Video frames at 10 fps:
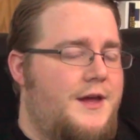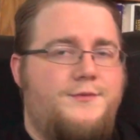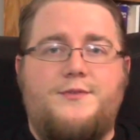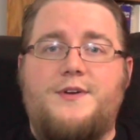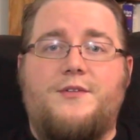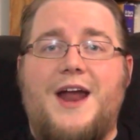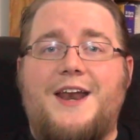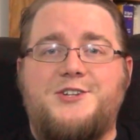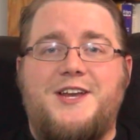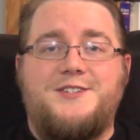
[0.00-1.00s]
If you've ever had
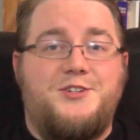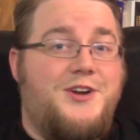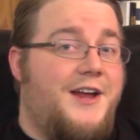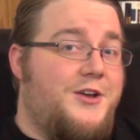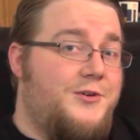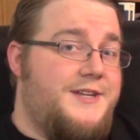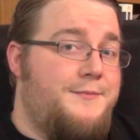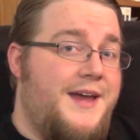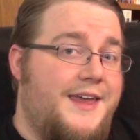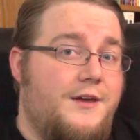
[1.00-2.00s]
a chance to try Coke de
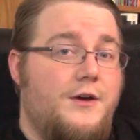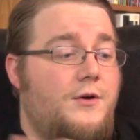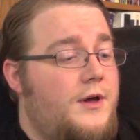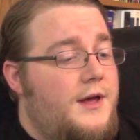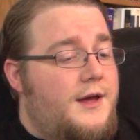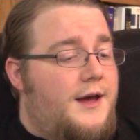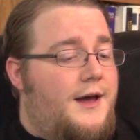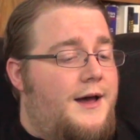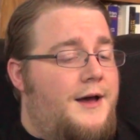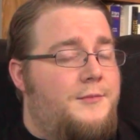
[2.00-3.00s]
Mexico
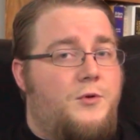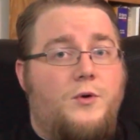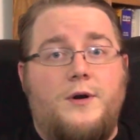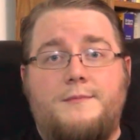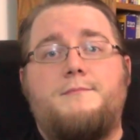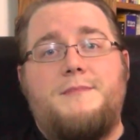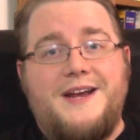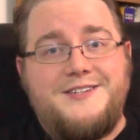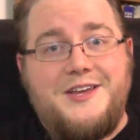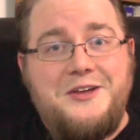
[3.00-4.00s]
or
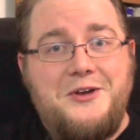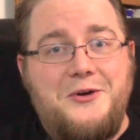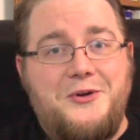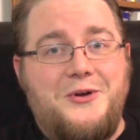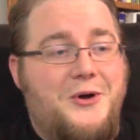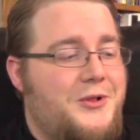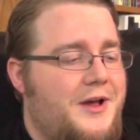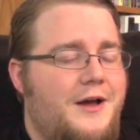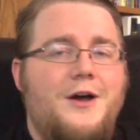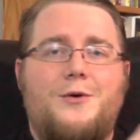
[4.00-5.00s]
Mexican
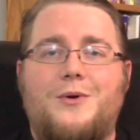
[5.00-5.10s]
Coca-Cola,